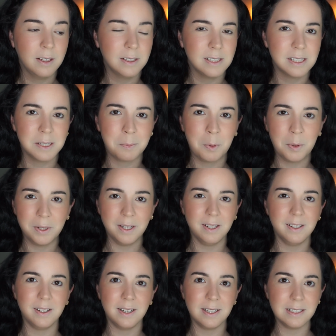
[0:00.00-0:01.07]

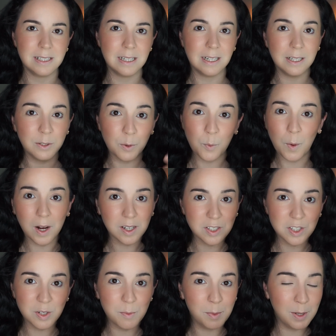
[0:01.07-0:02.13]
disappointed that I said I don't
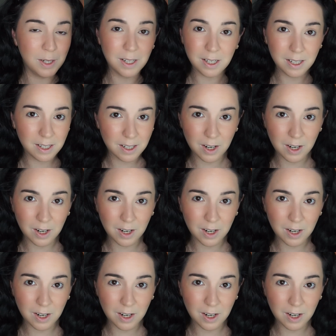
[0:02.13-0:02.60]
watch beauty